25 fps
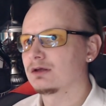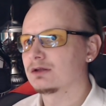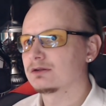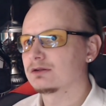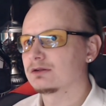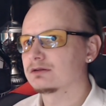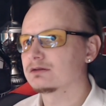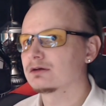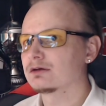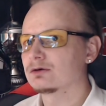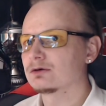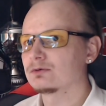
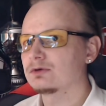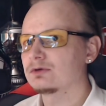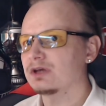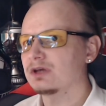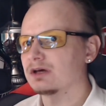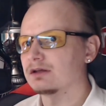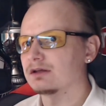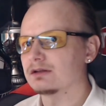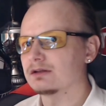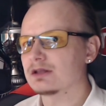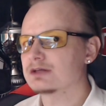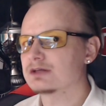So
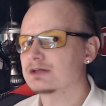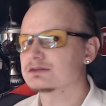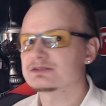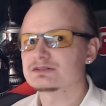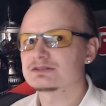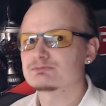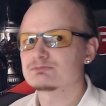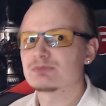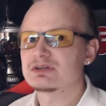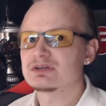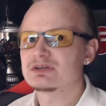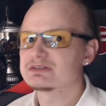yeah, that's
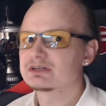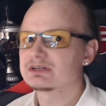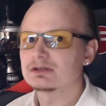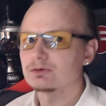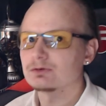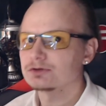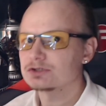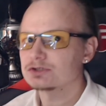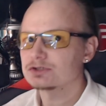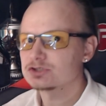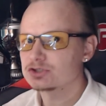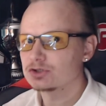basically
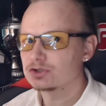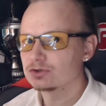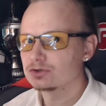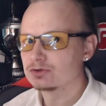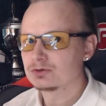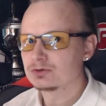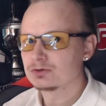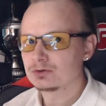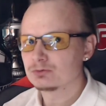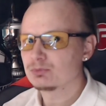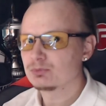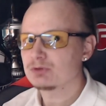what you should
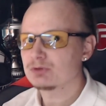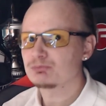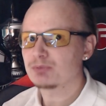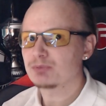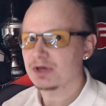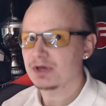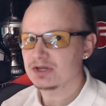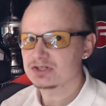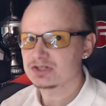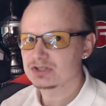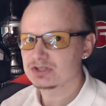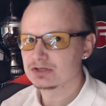do. Be
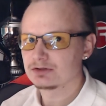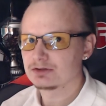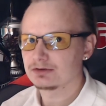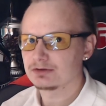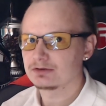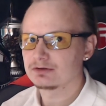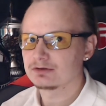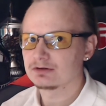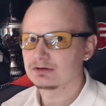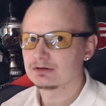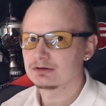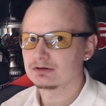patient,
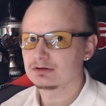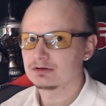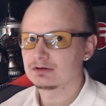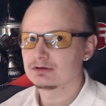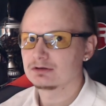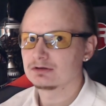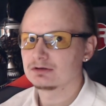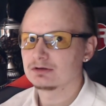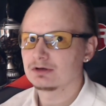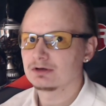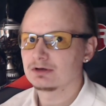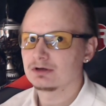
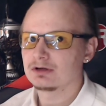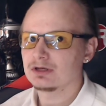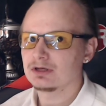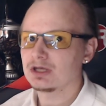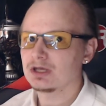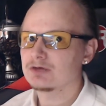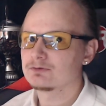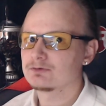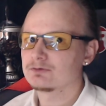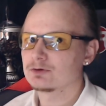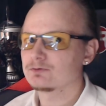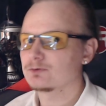
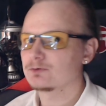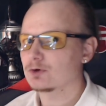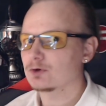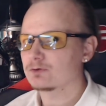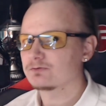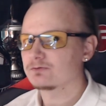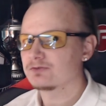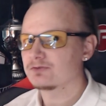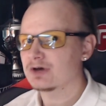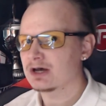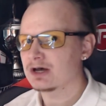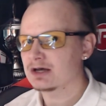even if you're
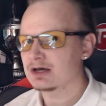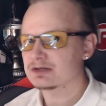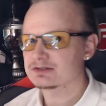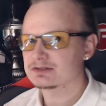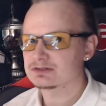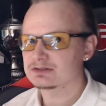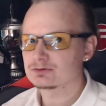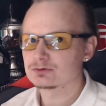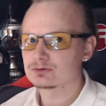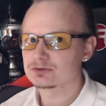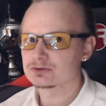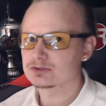fast
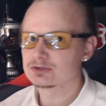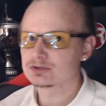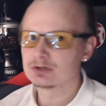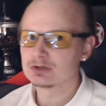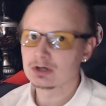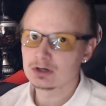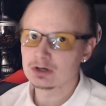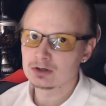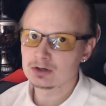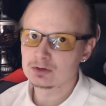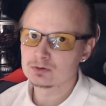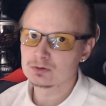or
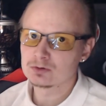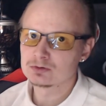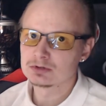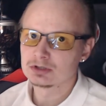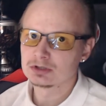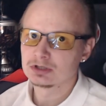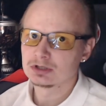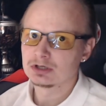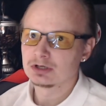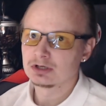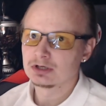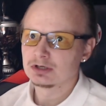slow,
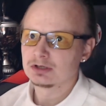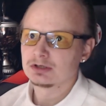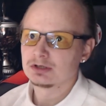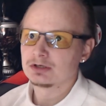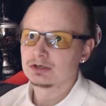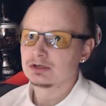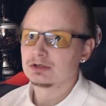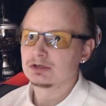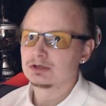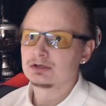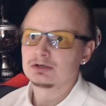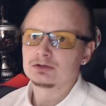
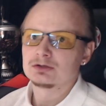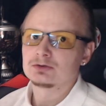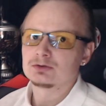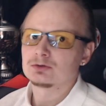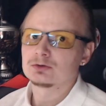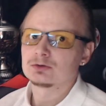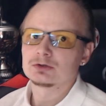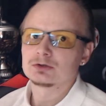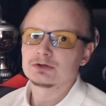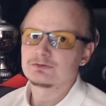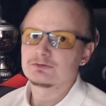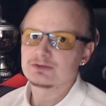
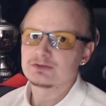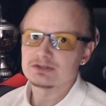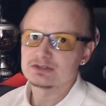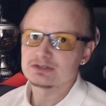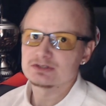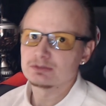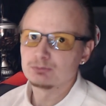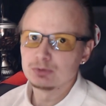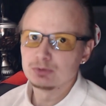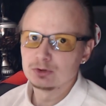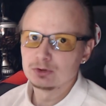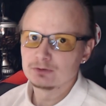or if there's a
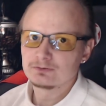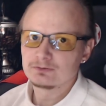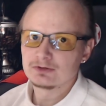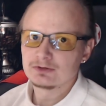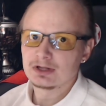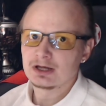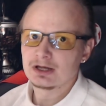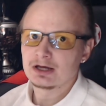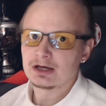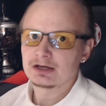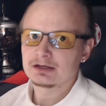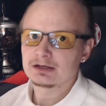blue
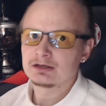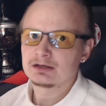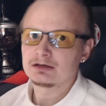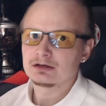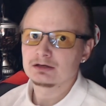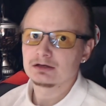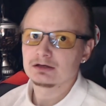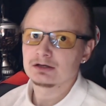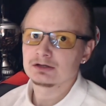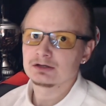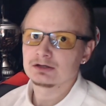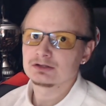flag,
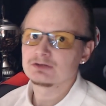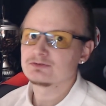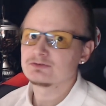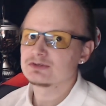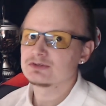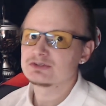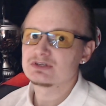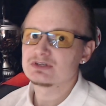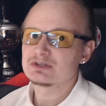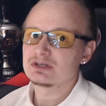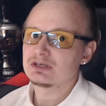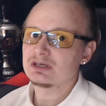and if
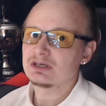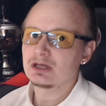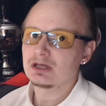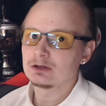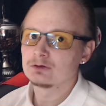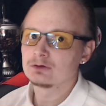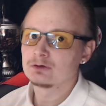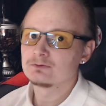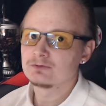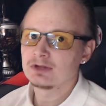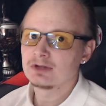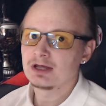it's the
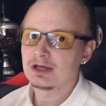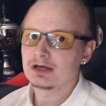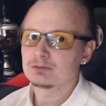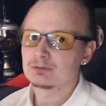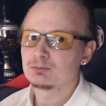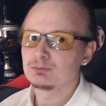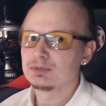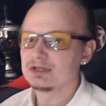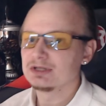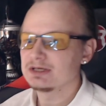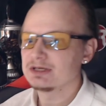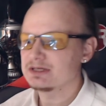yellow flag,
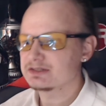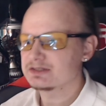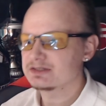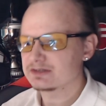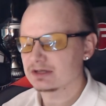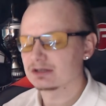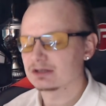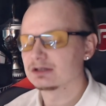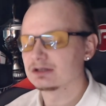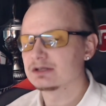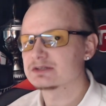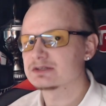please
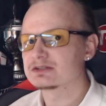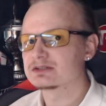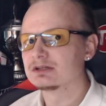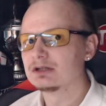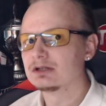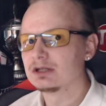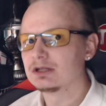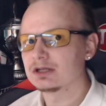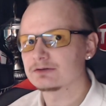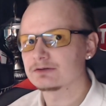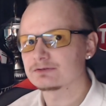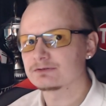at least
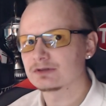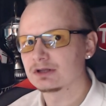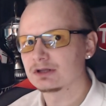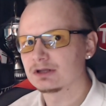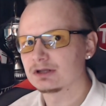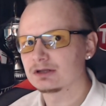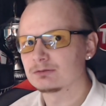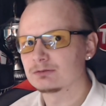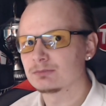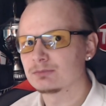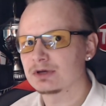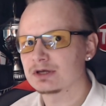lift a
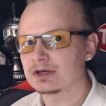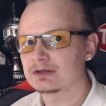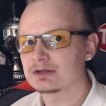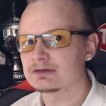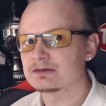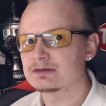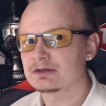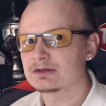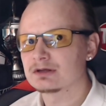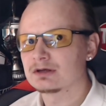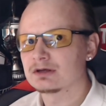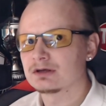little bit,
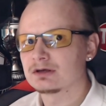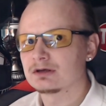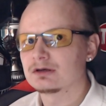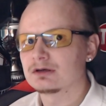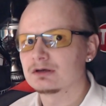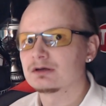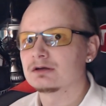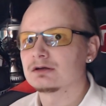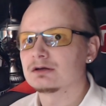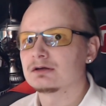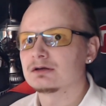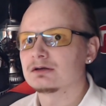
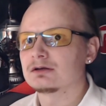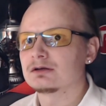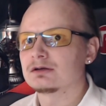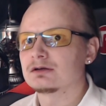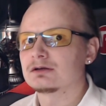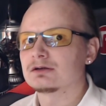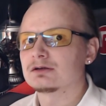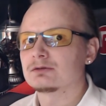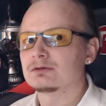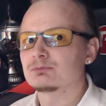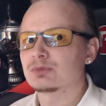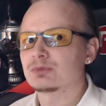
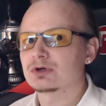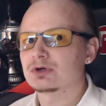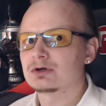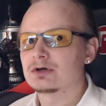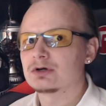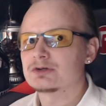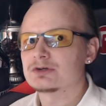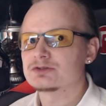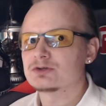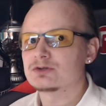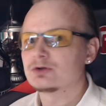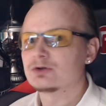
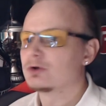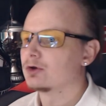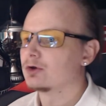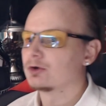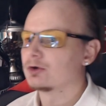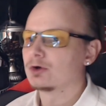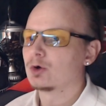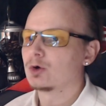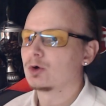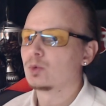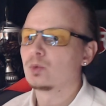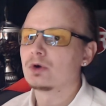because you don't
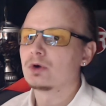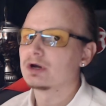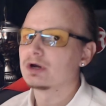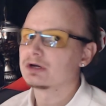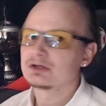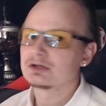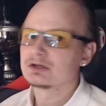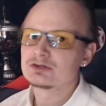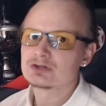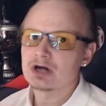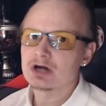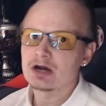know where
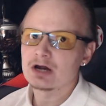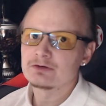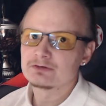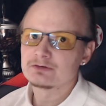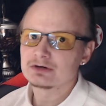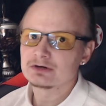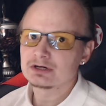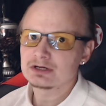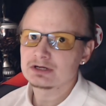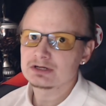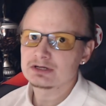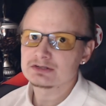the
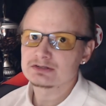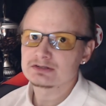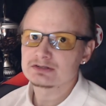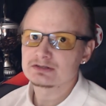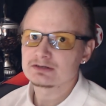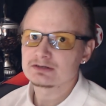driver is.